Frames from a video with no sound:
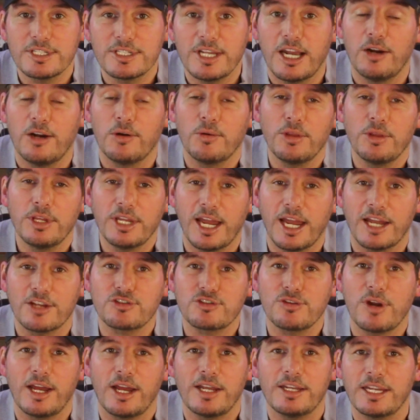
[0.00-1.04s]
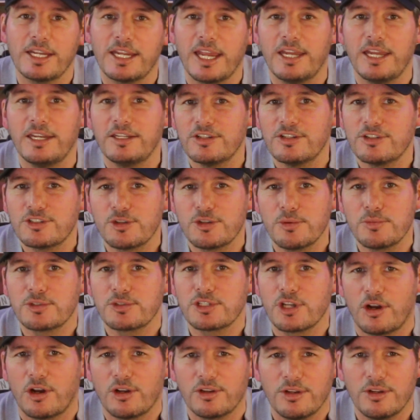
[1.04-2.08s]
Now, they are trying to get some
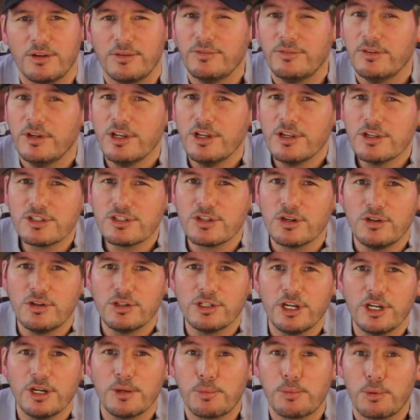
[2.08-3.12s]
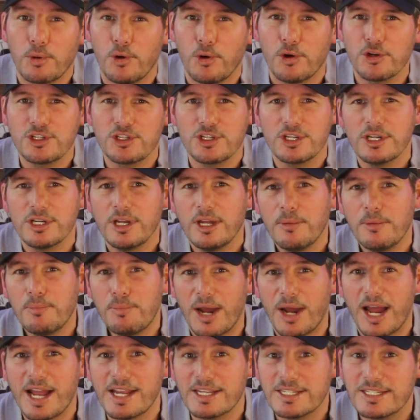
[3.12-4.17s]
sort of zoning approach
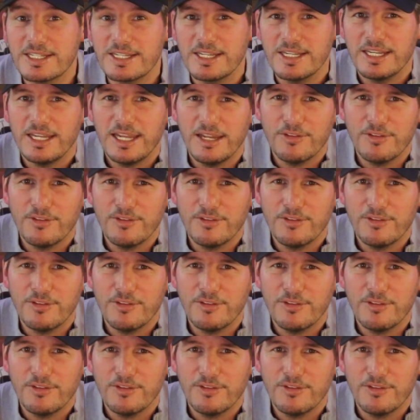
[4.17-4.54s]
passed